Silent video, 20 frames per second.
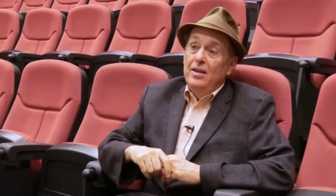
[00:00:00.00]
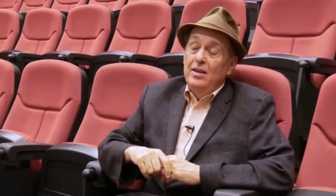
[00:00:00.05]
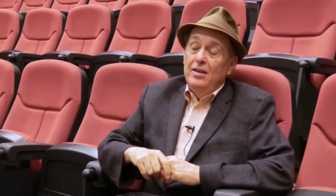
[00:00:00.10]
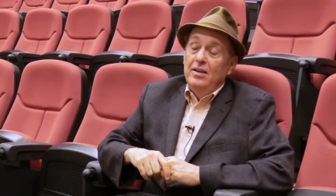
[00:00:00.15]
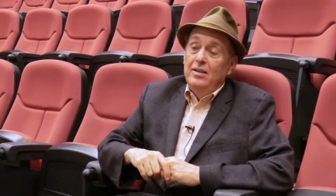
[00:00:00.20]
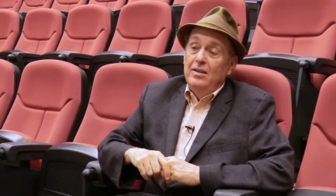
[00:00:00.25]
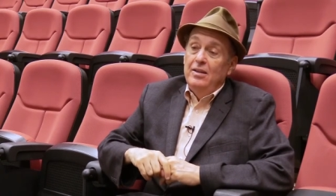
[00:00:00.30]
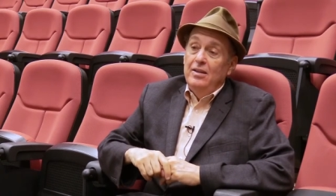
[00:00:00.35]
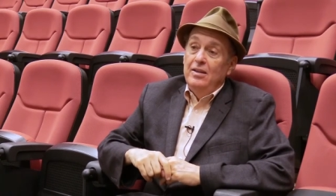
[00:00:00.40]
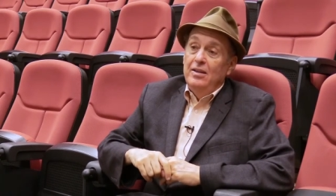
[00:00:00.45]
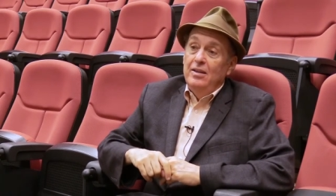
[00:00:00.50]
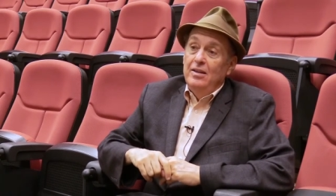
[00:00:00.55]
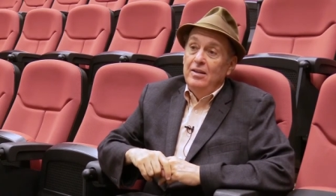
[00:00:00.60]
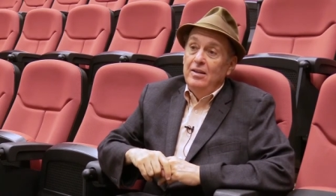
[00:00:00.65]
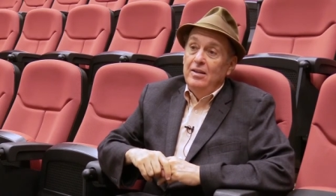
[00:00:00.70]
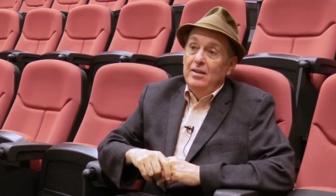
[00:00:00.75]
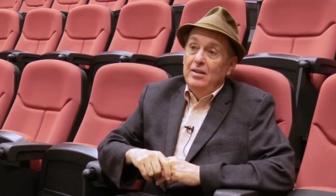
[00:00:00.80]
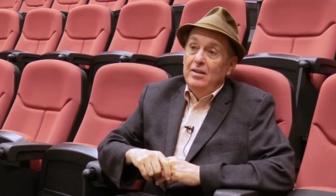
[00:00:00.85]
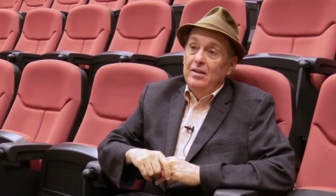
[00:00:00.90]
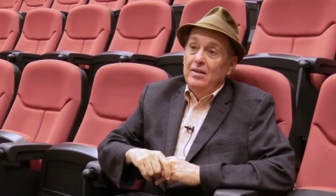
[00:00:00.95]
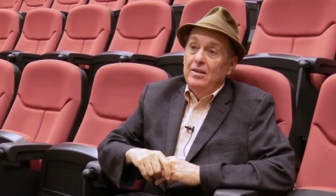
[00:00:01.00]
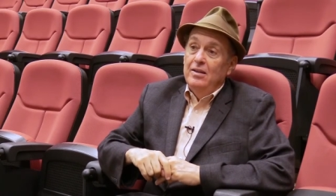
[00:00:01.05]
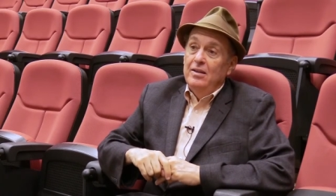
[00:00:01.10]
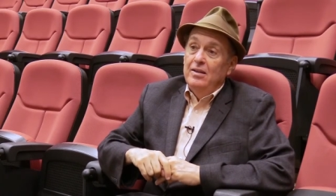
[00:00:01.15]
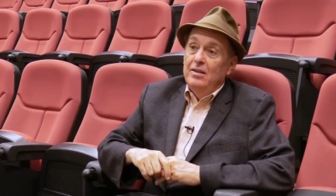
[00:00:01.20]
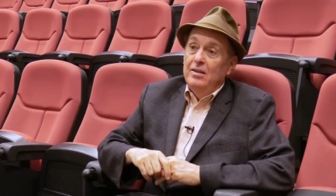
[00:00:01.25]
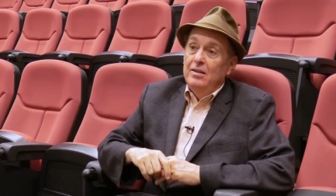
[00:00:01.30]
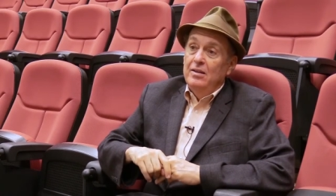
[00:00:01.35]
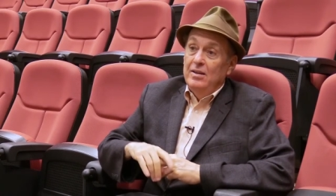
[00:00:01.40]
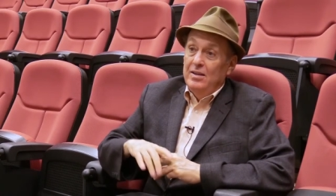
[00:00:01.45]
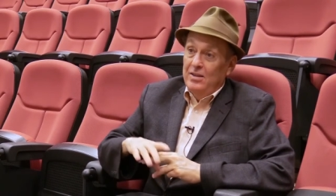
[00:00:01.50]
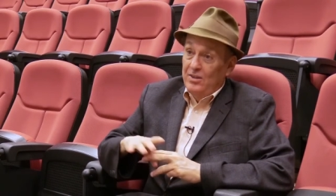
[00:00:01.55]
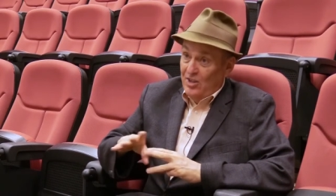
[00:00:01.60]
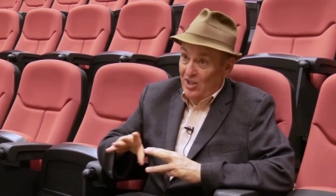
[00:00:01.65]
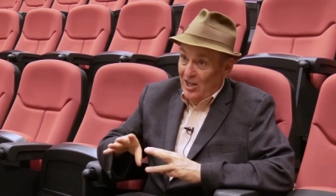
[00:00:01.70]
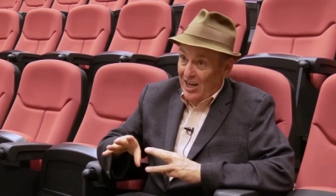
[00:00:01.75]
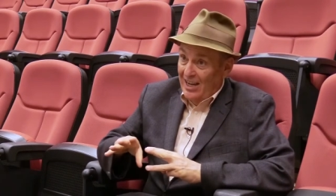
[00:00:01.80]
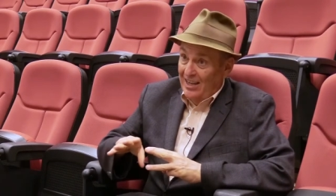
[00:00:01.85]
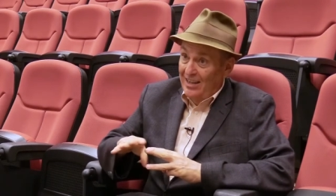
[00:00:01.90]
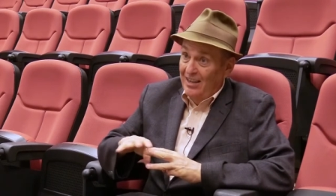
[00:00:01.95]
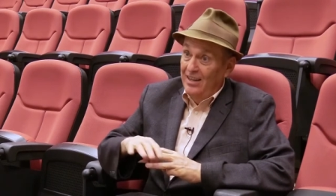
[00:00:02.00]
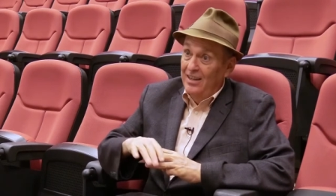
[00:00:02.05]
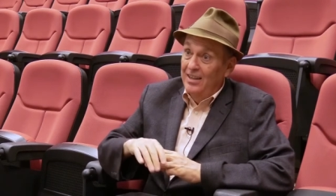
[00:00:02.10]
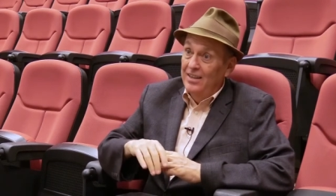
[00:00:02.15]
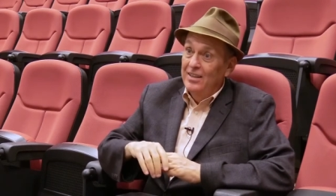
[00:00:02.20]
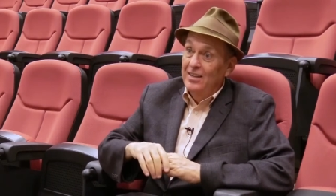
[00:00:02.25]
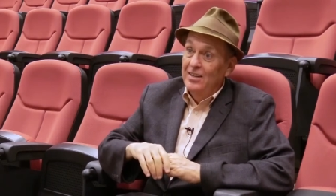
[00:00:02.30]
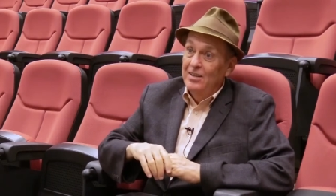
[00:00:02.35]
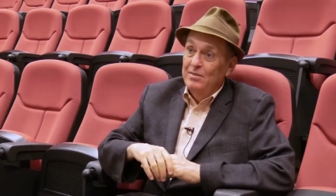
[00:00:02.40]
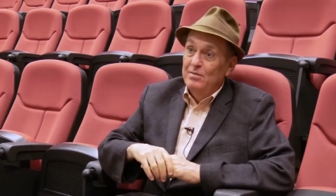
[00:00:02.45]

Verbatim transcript: in, in, uh, in China,